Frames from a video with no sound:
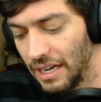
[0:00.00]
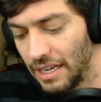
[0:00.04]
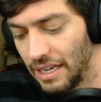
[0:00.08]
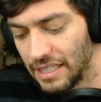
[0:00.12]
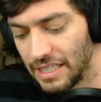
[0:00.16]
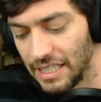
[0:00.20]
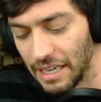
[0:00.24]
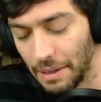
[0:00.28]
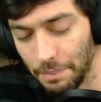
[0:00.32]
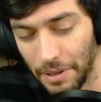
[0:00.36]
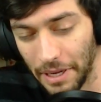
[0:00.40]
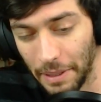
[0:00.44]

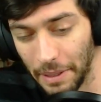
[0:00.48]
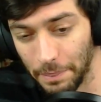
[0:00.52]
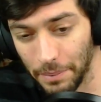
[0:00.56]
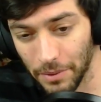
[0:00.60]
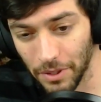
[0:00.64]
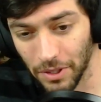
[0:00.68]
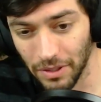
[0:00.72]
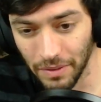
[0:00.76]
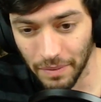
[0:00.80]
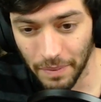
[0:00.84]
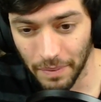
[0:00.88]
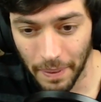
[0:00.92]
Some
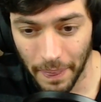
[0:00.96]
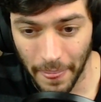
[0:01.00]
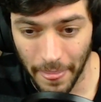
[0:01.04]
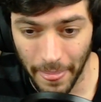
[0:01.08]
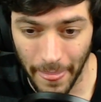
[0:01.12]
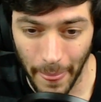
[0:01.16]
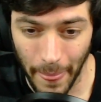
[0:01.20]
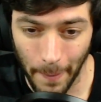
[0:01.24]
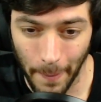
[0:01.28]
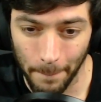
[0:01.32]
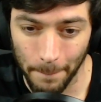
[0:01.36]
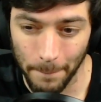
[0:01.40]
people
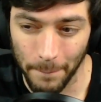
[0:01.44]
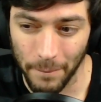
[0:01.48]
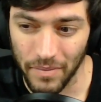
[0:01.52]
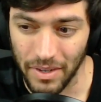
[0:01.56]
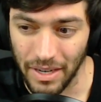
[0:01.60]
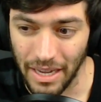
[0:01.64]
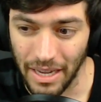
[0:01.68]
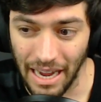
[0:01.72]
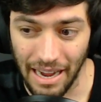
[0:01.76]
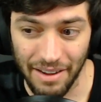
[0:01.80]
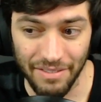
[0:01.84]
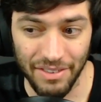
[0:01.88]

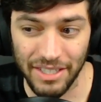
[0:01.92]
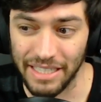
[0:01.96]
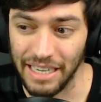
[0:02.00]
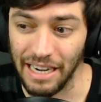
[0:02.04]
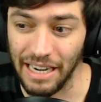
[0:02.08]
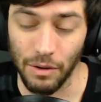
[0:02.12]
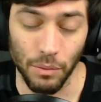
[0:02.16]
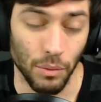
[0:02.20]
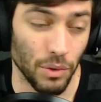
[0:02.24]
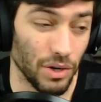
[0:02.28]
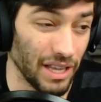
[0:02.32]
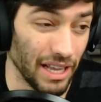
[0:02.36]
have it
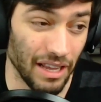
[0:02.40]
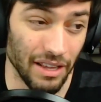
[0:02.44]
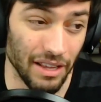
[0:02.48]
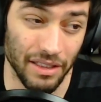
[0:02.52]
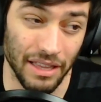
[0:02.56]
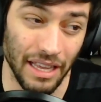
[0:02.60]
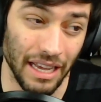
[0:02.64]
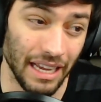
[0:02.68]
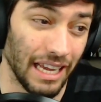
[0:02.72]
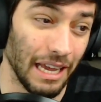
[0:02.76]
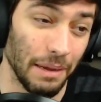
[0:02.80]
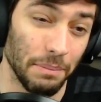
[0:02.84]
down where
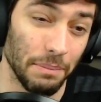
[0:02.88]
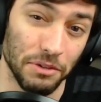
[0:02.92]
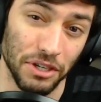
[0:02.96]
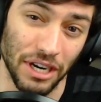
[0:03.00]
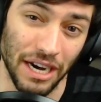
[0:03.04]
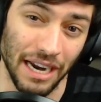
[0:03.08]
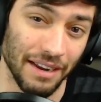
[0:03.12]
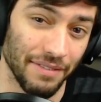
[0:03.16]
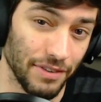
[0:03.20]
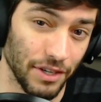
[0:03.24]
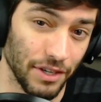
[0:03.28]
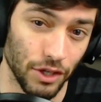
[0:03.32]
they keep
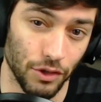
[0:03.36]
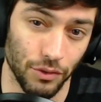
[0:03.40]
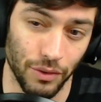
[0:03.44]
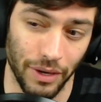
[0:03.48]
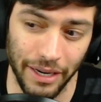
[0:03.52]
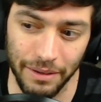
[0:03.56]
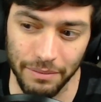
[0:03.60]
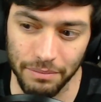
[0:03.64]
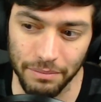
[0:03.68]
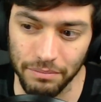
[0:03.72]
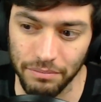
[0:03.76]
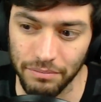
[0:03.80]
track of it
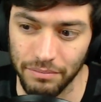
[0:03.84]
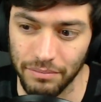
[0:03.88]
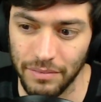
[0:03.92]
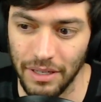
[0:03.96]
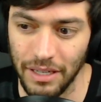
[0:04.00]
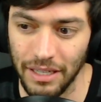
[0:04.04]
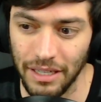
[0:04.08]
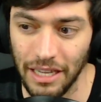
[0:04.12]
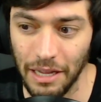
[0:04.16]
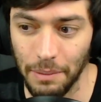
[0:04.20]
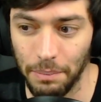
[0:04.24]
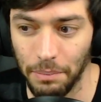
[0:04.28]
great.
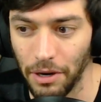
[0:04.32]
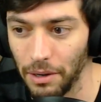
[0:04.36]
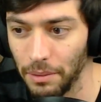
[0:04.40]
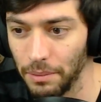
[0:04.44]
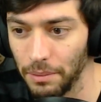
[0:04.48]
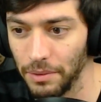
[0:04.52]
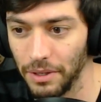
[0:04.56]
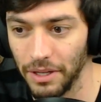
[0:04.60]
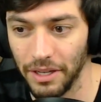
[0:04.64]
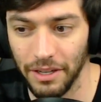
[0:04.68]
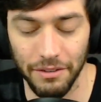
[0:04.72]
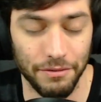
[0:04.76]
And they
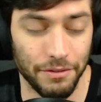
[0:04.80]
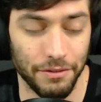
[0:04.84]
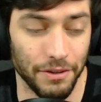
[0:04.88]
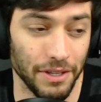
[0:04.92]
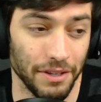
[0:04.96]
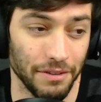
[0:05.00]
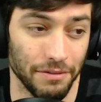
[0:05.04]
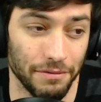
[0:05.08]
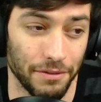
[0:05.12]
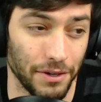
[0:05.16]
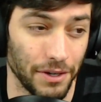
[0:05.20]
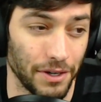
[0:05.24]
probably, for
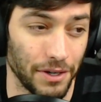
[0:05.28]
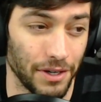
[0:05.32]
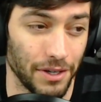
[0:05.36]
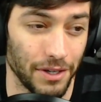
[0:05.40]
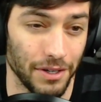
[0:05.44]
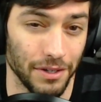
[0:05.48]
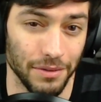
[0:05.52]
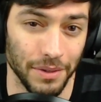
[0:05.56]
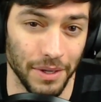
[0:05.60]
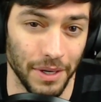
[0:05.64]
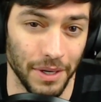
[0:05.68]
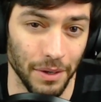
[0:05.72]

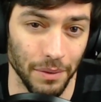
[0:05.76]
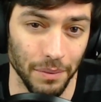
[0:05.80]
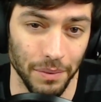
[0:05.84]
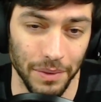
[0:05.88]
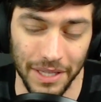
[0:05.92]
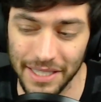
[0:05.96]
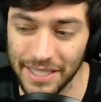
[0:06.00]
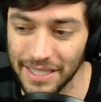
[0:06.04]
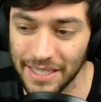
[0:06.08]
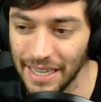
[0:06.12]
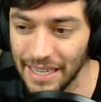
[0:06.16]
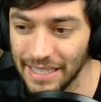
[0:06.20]

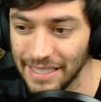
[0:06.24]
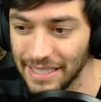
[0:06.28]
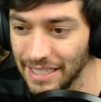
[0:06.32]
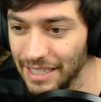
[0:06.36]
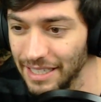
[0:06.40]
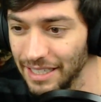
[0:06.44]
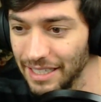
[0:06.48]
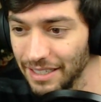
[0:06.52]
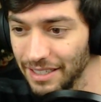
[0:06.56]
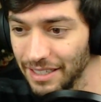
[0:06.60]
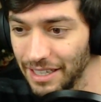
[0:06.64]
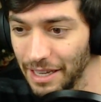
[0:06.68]
this
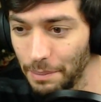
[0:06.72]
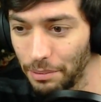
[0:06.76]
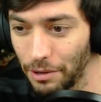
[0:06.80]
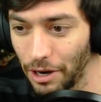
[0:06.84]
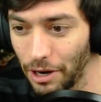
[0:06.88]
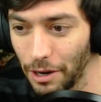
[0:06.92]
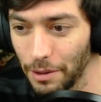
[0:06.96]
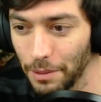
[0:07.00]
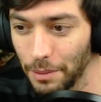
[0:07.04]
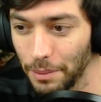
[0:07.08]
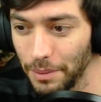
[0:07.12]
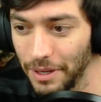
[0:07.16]
lesson, they
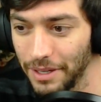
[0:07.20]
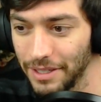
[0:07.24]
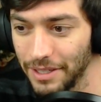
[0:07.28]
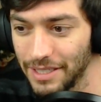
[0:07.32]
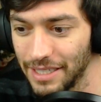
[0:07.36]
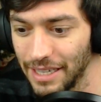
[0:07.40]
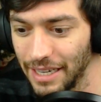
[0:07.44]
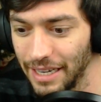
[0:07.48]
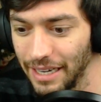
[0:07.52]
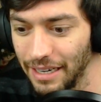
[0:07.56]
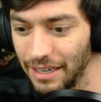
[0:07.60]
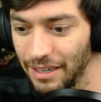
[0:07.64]
probably
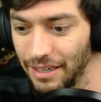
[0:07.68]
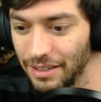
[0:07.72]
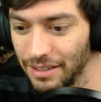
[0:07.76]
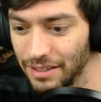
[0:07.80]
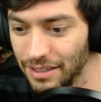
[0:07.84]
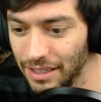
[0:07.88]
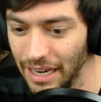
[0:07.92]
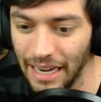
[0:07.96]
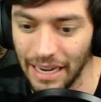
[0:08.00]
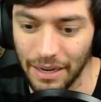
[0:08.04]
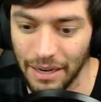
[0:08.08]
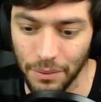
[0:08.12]
say,
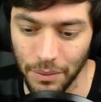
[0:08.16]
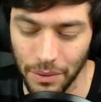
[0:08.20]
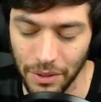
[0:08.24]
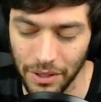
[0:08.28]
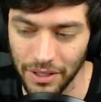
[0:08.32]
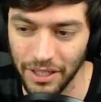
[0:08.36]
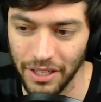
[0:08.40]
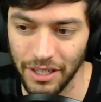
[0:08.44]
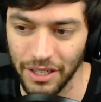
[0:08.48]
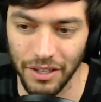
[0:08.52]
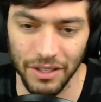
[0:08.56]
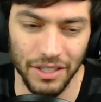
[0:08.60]

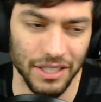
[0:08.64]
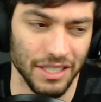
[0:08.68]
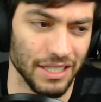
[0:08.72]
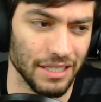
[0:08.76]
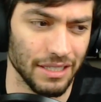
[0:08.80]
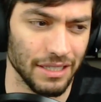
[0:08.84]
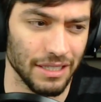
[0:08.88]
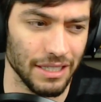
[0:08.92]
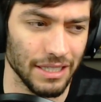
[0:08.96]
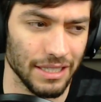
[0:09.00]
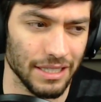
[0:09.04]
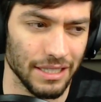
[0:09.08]

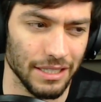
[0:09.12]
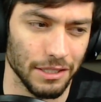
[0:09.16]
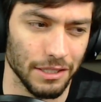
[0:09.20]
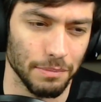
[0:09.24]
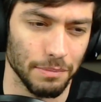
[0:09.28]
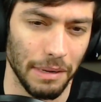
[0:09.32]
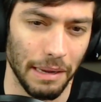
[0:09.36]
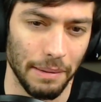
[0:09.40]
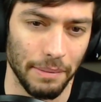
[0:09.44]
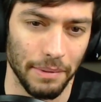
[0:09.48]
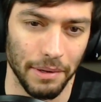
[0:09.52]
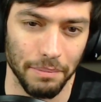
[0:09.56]
this is
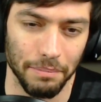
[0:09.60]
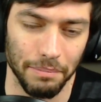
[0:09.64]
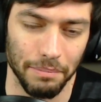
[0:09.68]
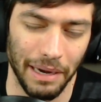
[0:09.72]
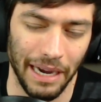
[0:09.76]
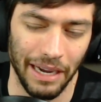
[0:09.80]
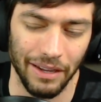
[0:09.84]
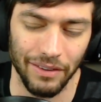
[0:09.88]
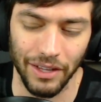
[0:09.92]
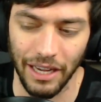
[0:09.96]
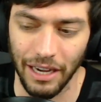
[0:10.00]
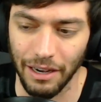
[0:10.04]
maybe
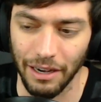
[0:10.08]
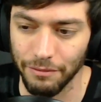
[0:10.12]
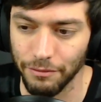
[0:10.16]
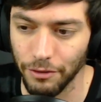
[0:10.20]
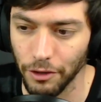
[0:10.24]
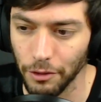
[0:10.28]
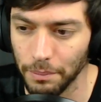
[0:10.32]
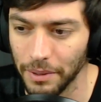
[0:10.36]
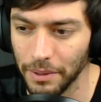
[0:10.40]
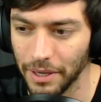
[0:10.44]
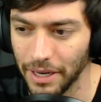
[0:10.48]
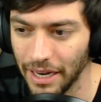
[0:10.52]
mildly
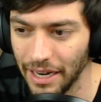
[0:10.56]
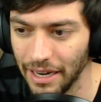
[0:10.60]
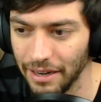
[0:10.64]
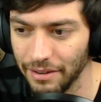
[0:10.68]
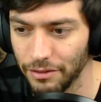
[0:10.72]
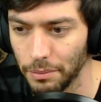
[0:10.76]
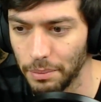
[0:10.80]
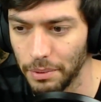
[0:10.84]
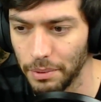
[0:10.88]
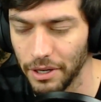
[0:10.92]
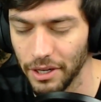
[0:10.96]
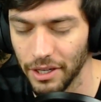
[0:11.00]
helpful, but I
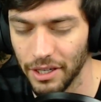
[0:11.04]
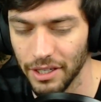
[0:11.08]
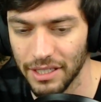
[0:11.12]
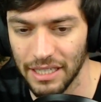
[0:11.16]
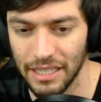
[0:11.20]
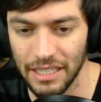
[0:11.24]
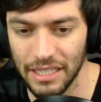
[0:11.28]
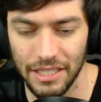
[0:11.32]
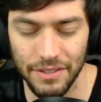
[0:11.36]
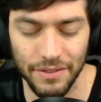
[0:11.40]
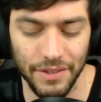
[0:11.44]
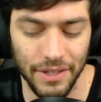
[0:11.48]
have a pretty good
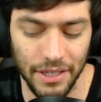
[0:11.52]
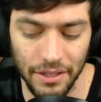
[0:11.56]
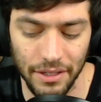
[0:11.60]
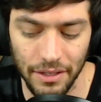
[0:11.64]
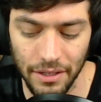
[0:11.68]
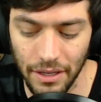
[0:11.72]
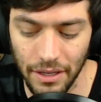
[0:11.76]
sense of it.